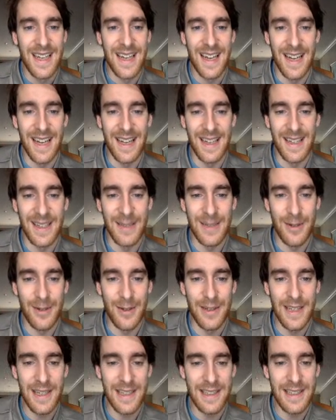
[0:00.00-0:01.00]

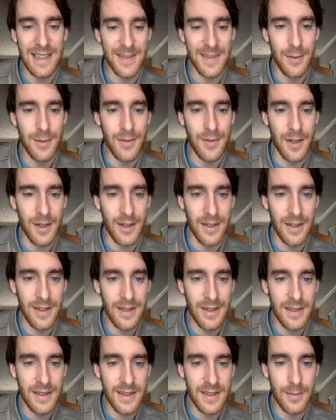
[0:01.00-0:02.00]
Okay, let's move
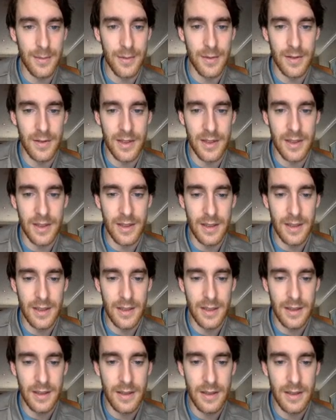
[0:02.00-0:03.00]
on. Let's move
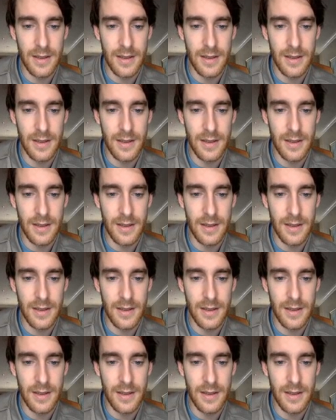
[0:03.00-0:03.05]
on